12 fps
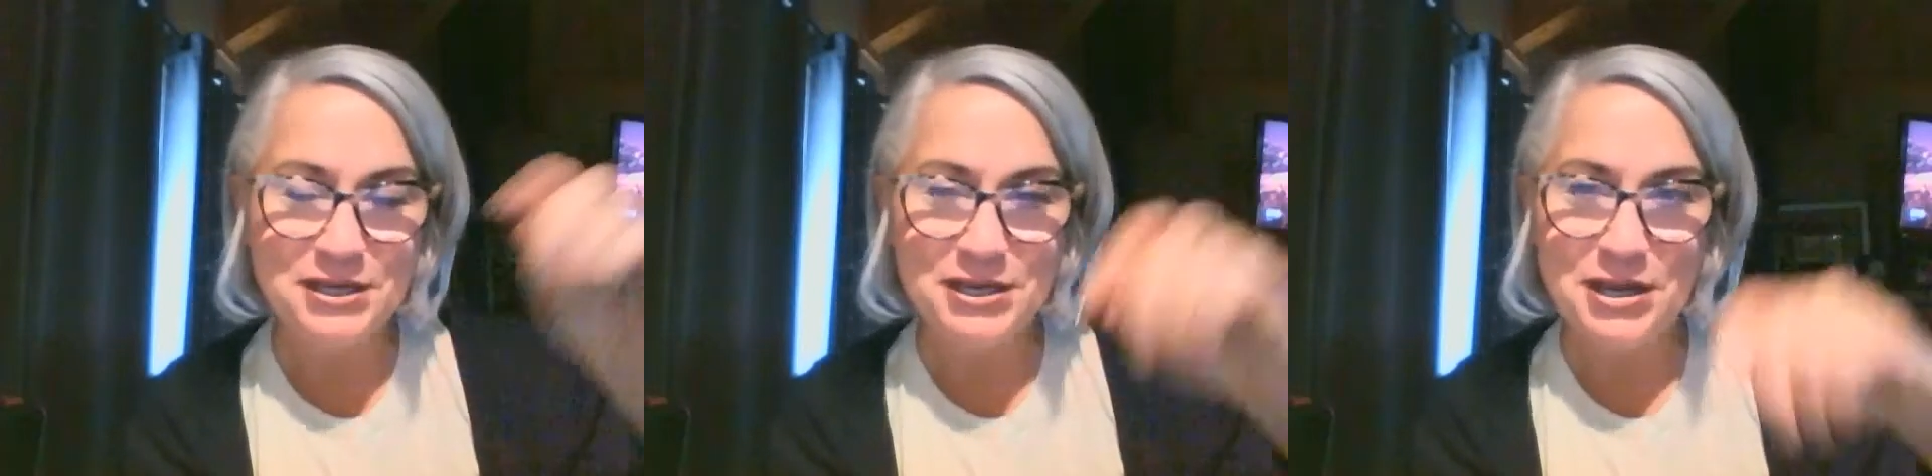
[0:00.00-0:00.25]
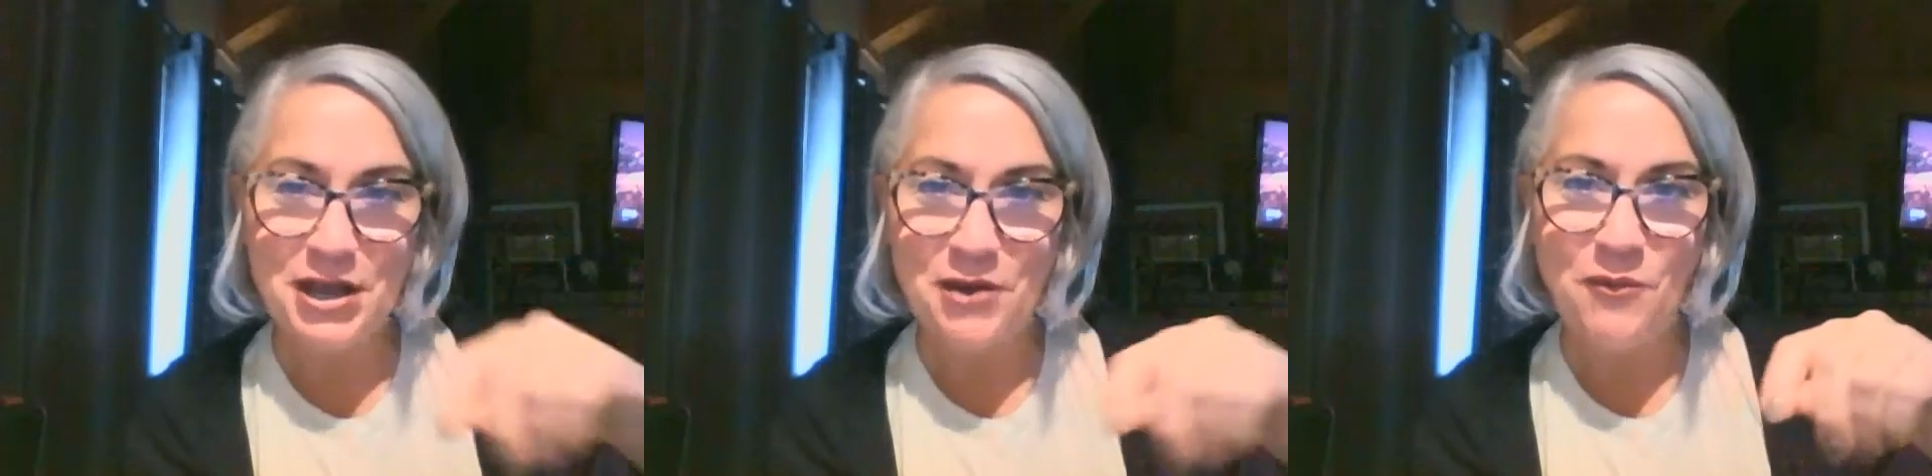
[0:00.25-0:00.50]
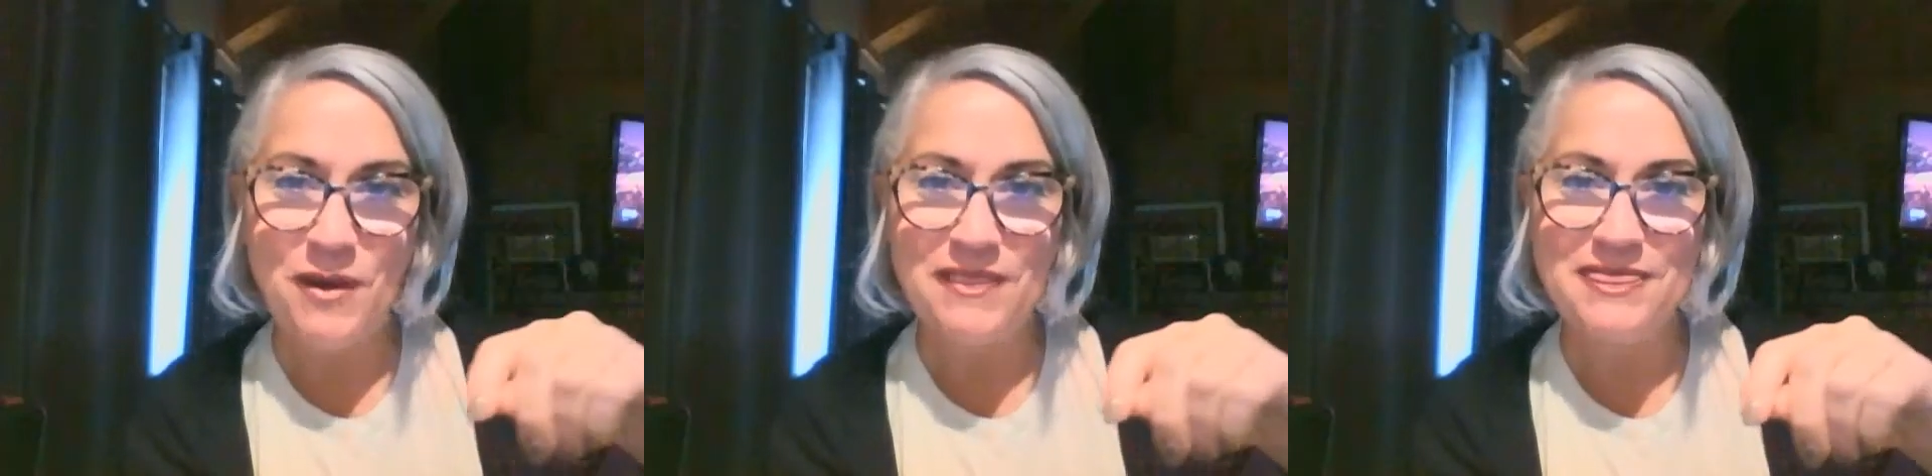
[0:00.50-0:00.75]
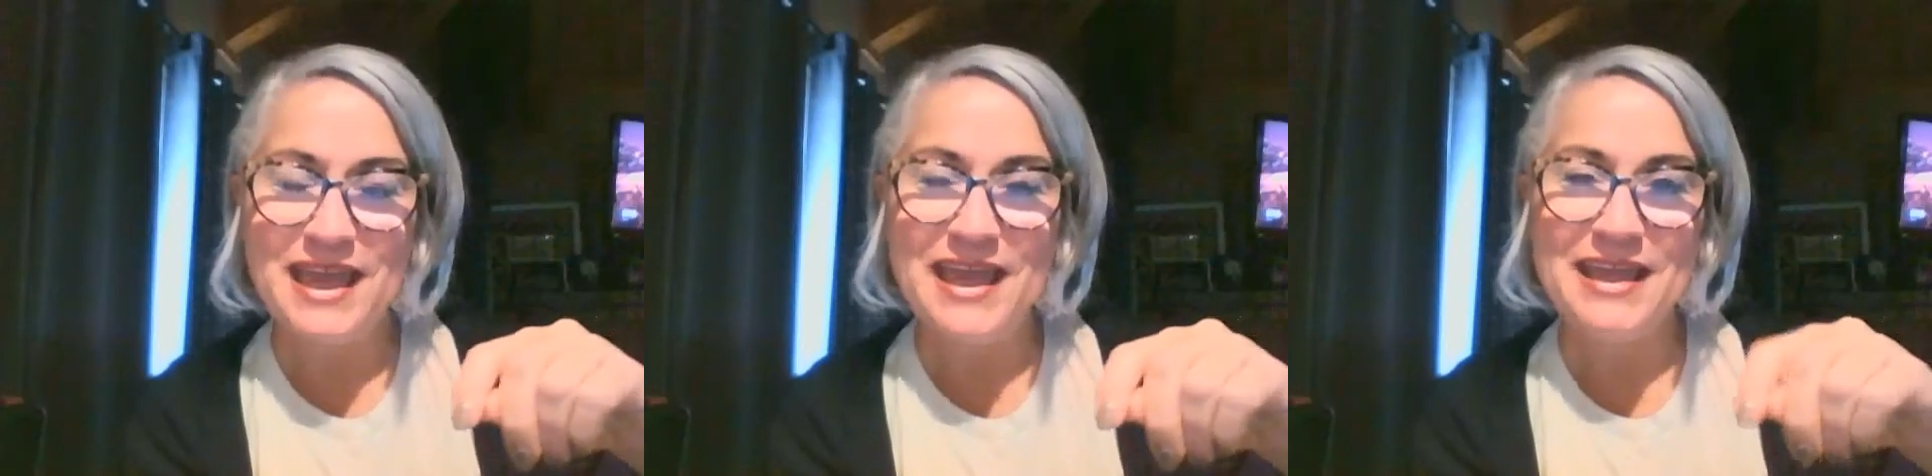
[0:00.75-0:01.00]

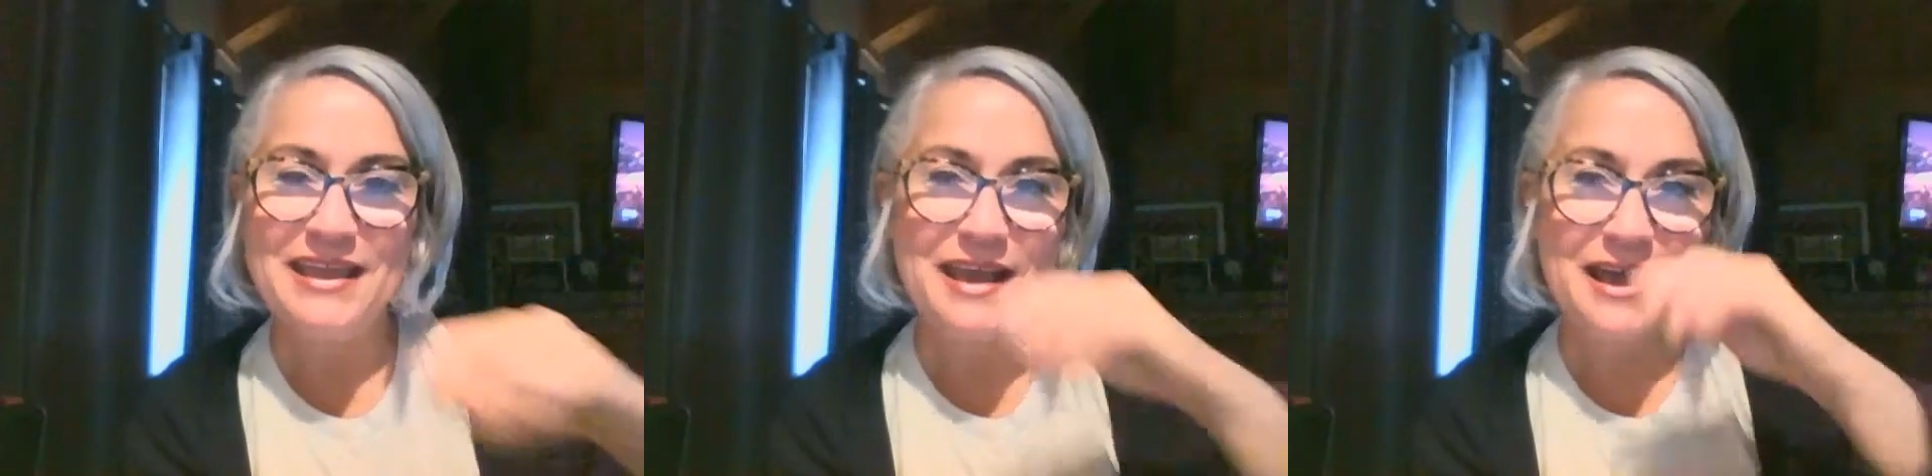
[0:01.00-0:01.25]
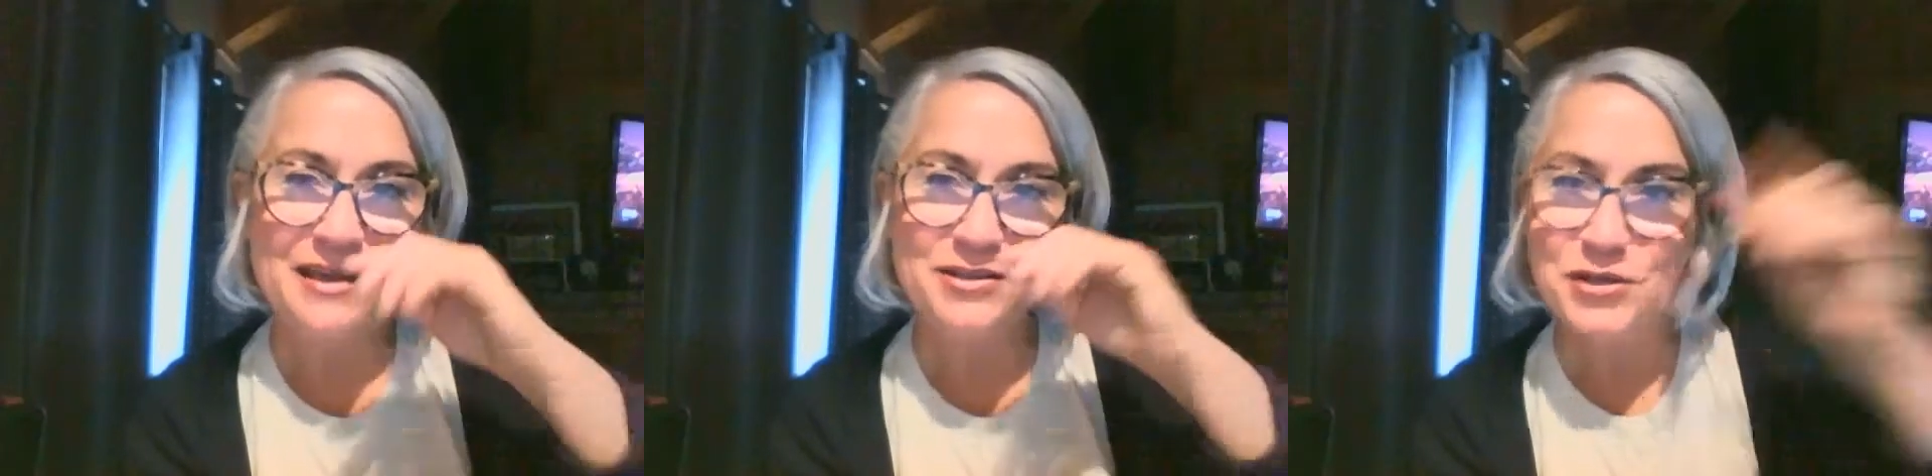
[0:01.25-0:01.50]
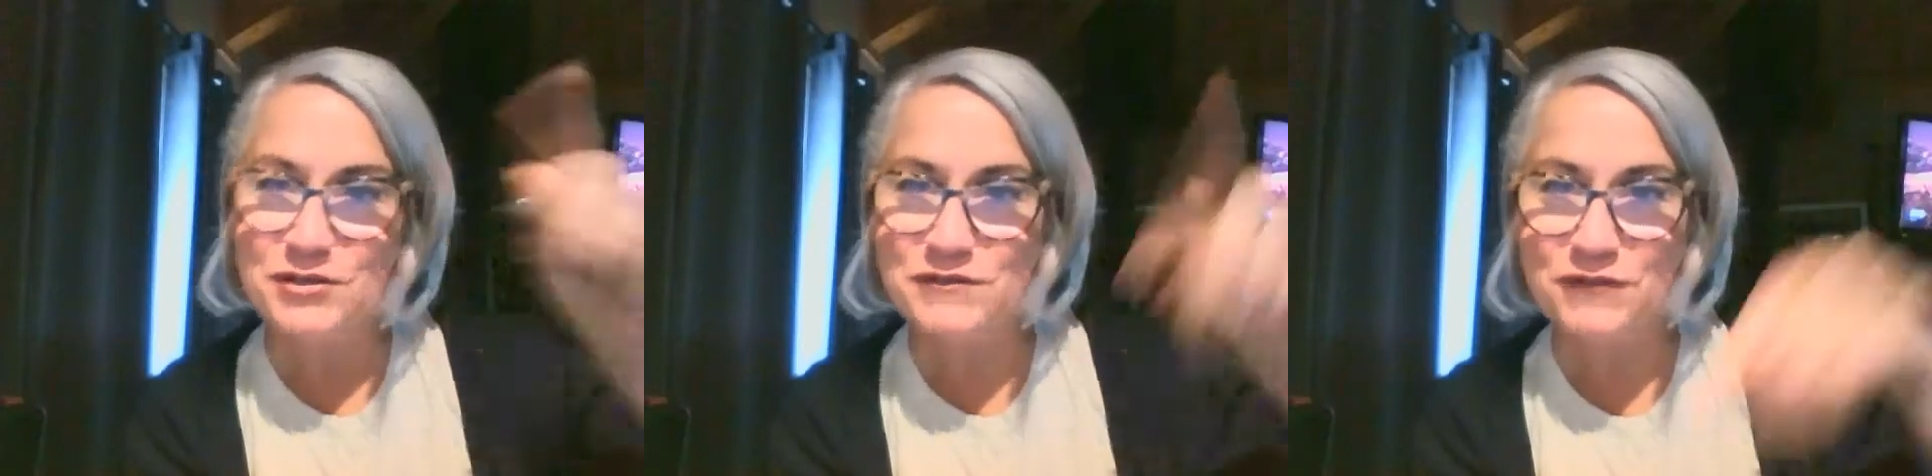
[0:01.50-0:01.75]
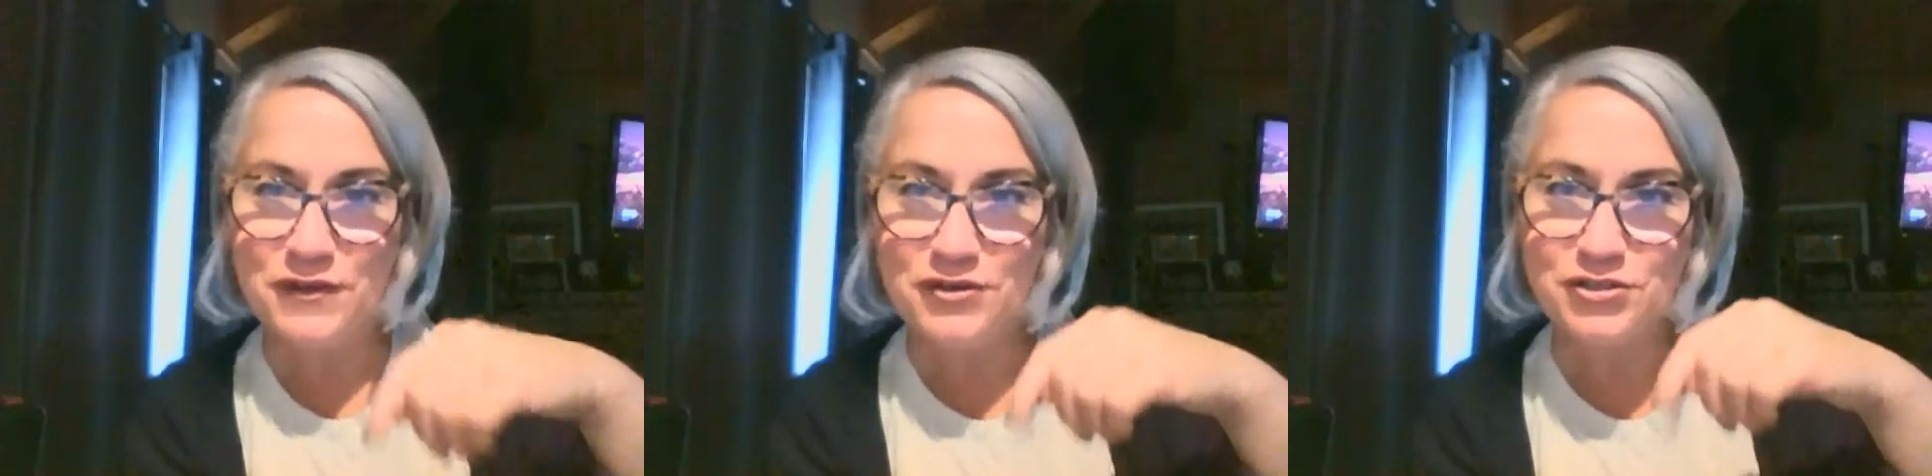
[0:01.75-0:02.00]
what they chose
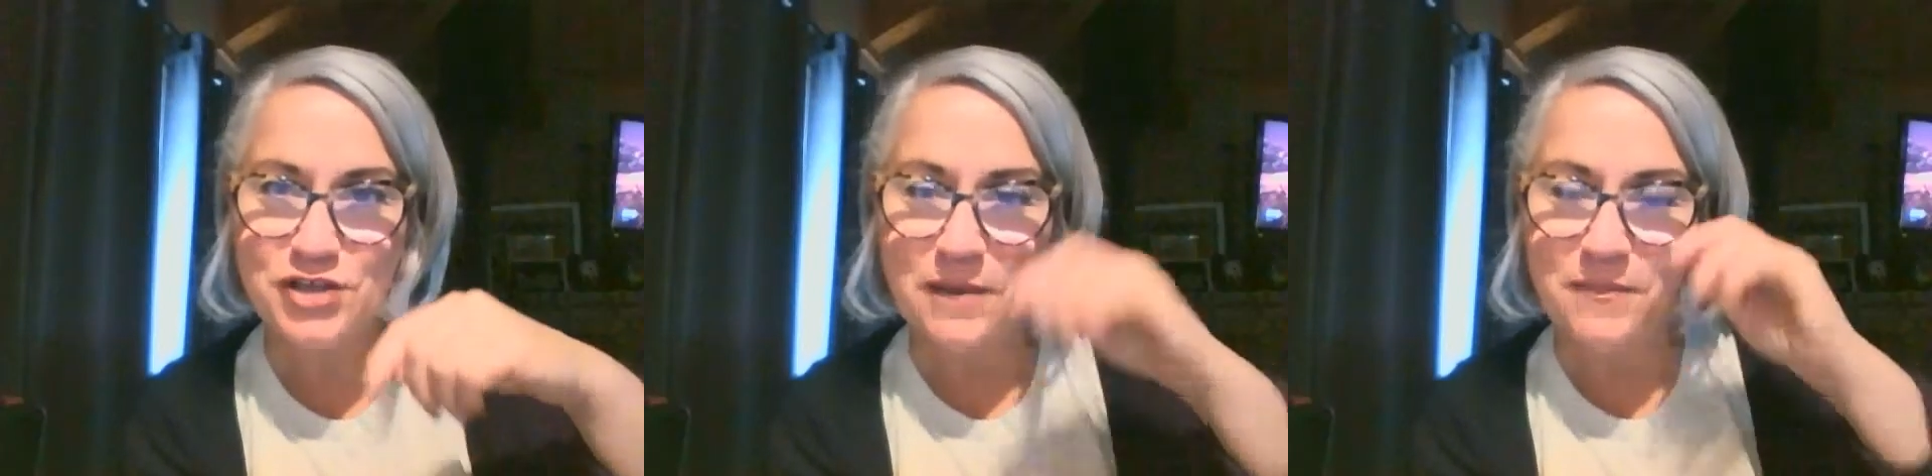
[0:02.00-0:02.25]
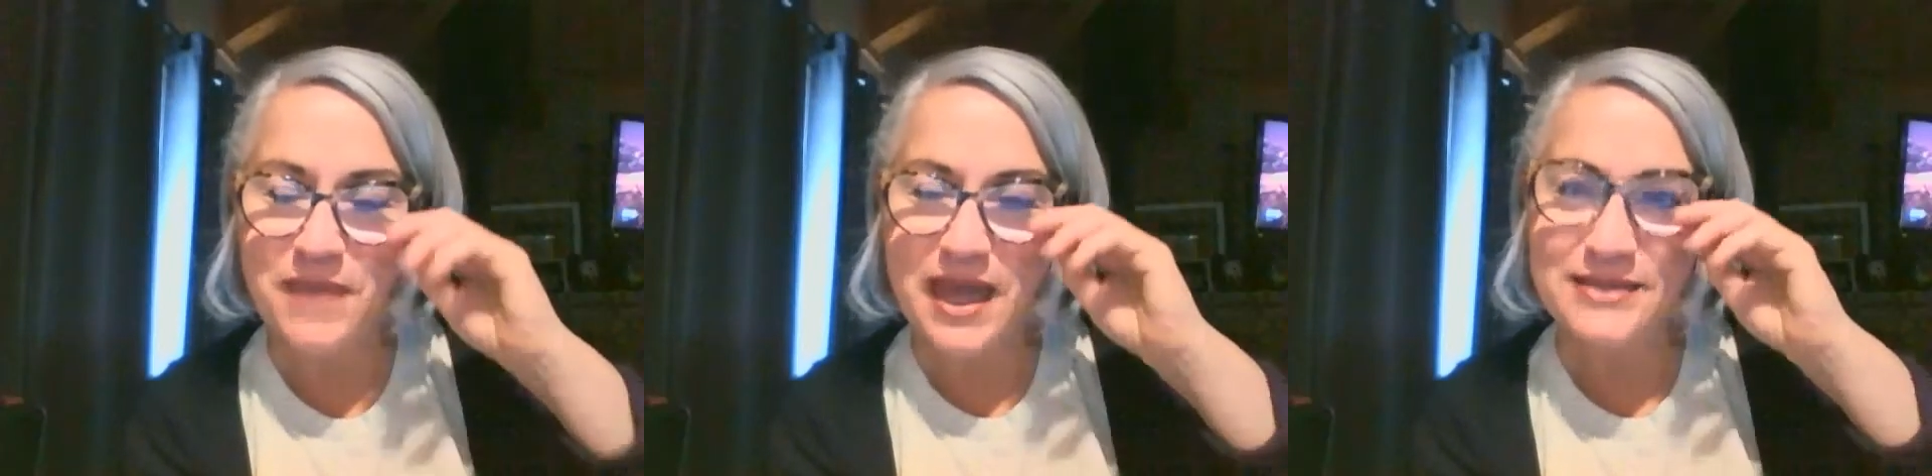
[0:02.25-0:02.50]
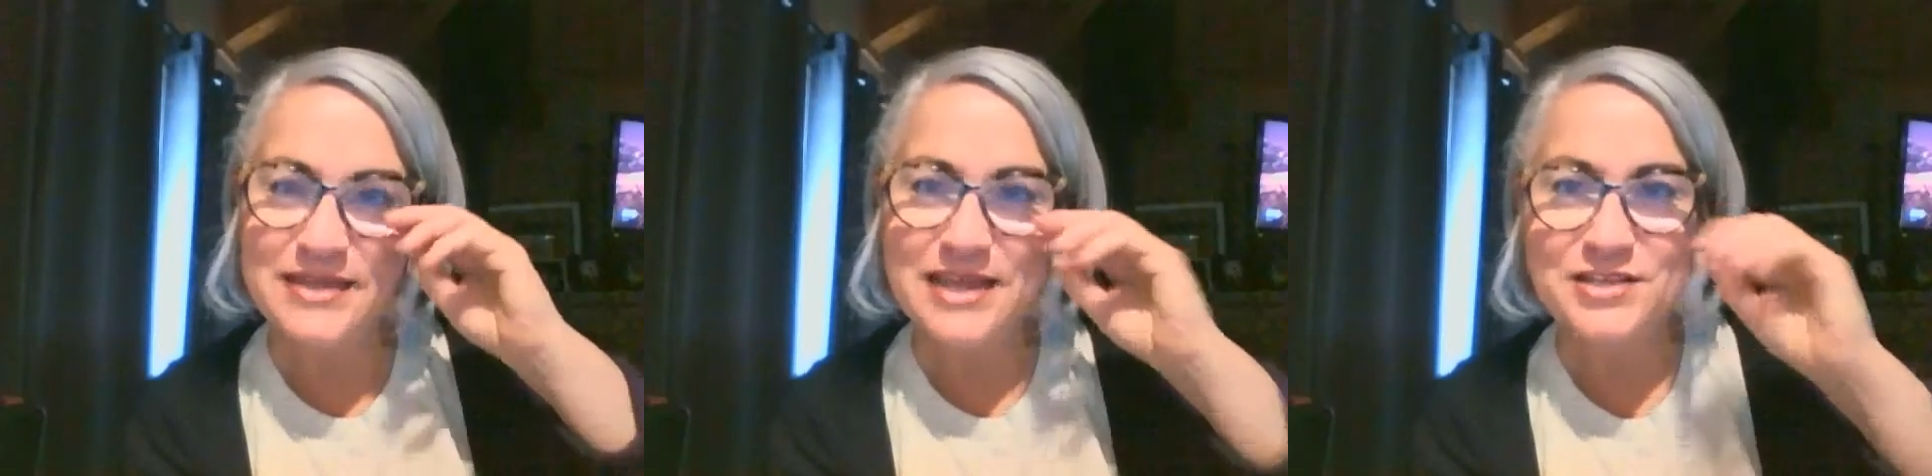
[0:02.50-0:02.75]
for their job that day,